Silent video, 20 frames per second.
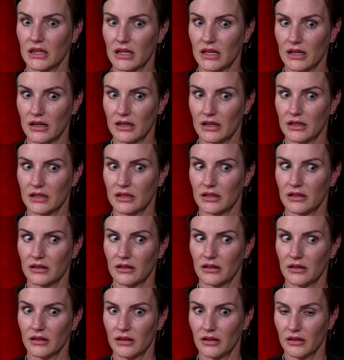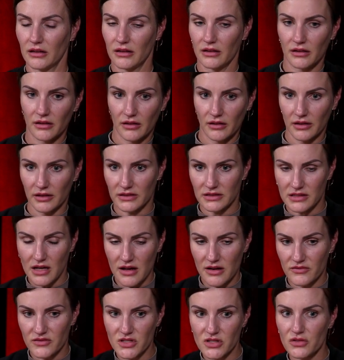think uh, it's
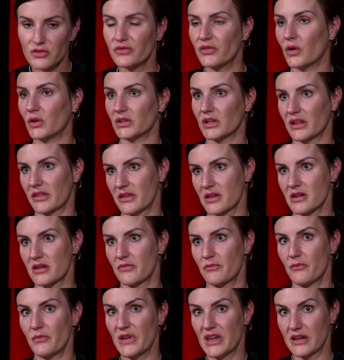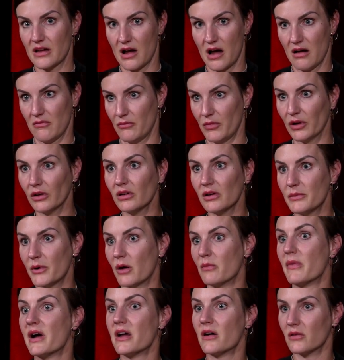kind of twofold. I think being humble
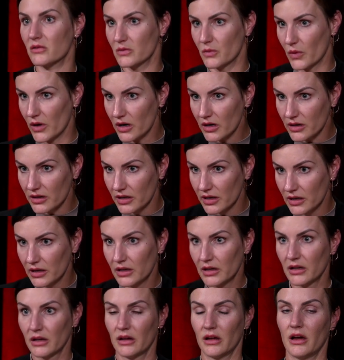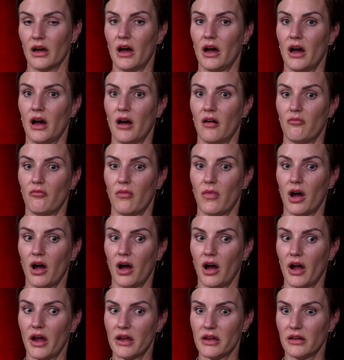about my own work. Um,
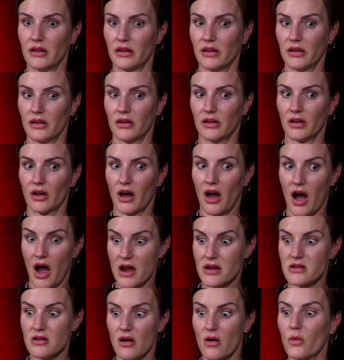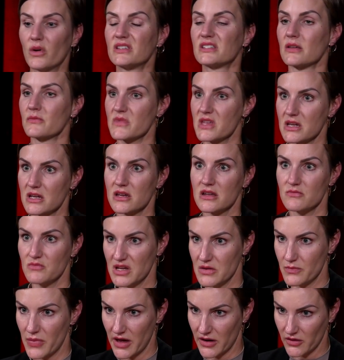I I know when something
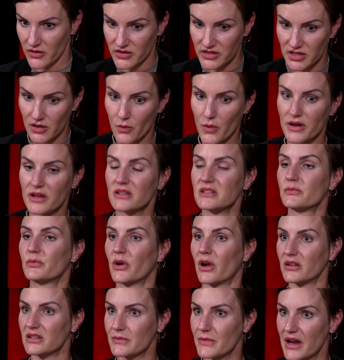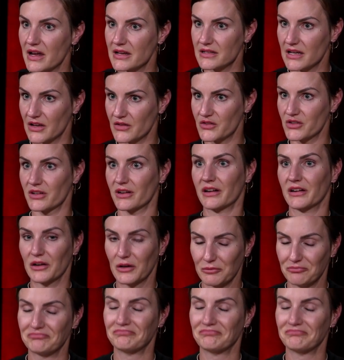can be better. So when it's brought to my attention, I